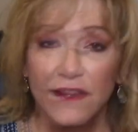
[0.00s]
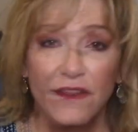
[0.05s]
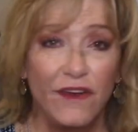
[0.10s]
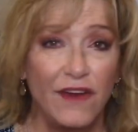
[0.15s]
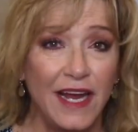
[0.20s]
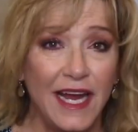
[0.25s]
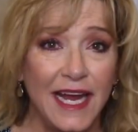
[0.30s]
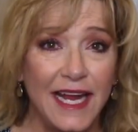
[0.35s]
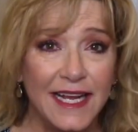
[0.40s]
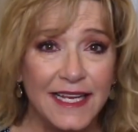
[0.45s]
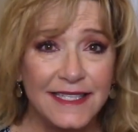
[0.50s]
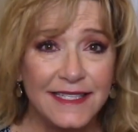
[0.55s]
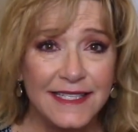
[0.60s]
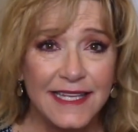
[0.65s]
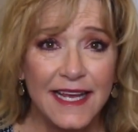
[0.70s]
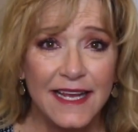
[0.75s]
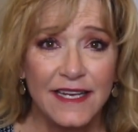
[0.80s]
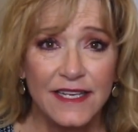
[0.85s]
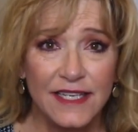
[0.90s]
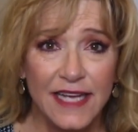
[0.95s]
Their hand
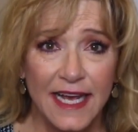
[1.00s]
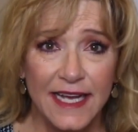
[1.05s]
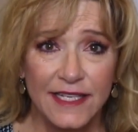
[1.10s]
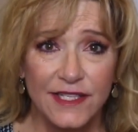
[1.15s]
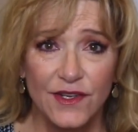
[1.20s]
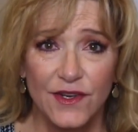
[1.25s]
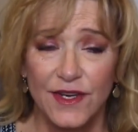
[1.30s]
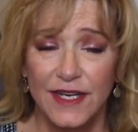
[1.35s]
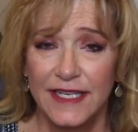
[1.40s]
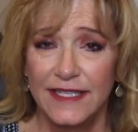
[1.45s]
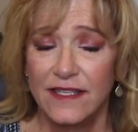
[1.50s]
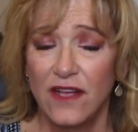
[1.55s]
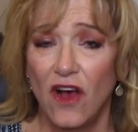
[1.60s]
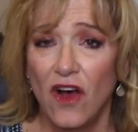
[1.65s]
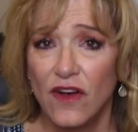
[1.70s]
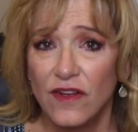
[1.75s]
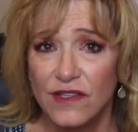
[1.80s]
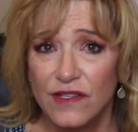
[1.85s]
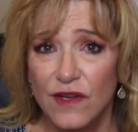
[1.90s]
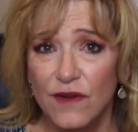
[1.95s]
sanitizer is
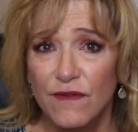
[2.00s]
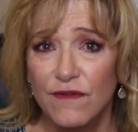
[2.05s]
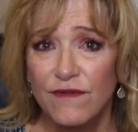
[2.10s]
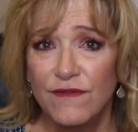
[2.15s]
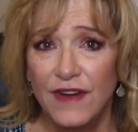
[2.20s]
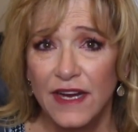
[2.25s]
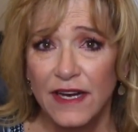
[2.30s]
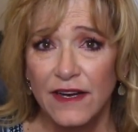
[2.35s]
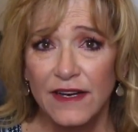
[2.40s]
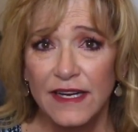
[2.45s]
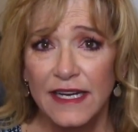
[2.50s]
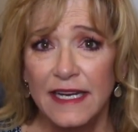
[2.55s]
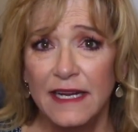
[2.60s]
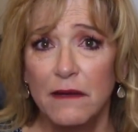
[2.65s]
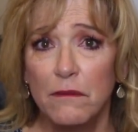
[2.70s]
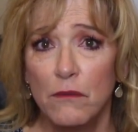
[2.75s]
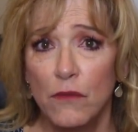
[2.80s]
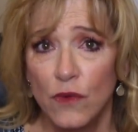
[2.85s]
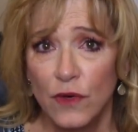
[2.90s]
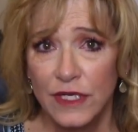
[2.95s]
also
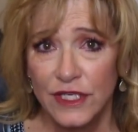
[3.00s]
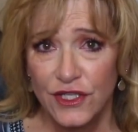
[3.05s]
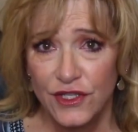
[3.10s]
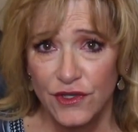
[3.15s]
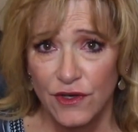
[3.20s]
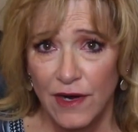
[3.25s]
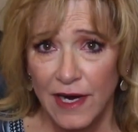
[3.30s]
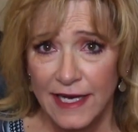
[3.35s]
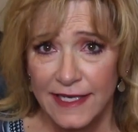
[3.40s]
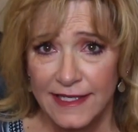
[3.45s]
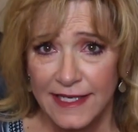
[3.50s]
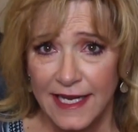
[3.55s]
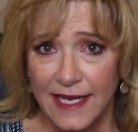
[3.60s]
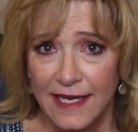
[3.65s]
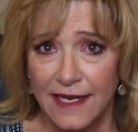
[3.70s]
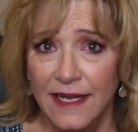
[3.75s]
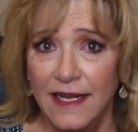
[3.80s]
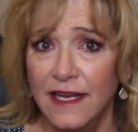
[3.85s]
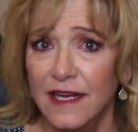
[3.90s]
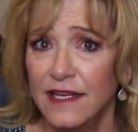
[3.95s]
very
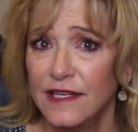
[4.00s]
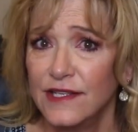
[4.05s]
moisturizing,